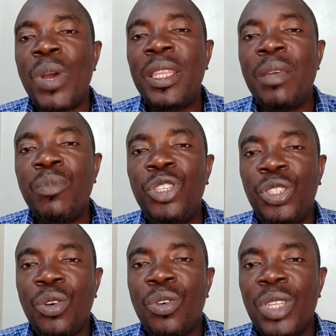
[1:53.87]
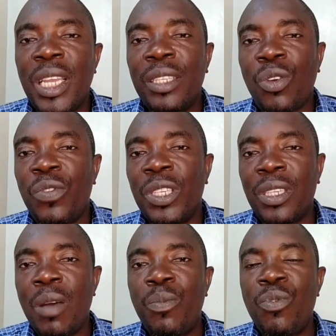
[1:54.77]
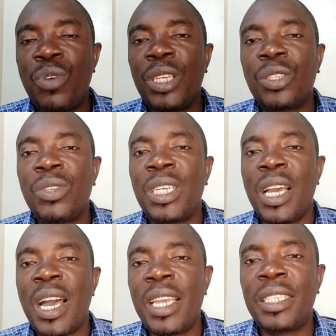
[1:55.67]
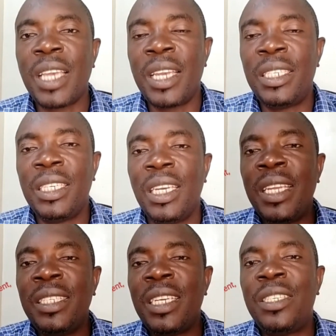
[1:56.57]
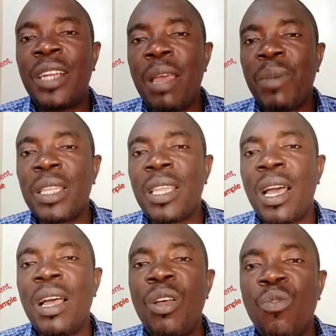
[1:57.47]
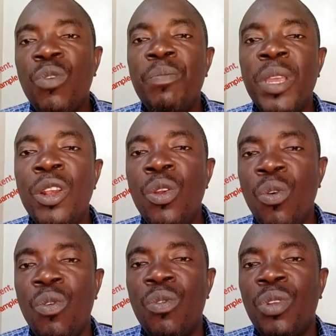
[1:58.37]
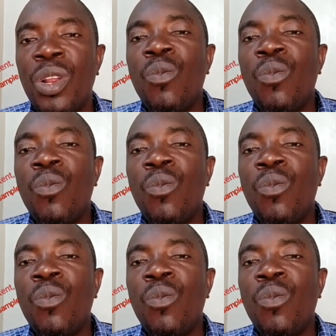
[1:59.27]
When the moisture content of a sample is on the high side, then the dry matter will be low.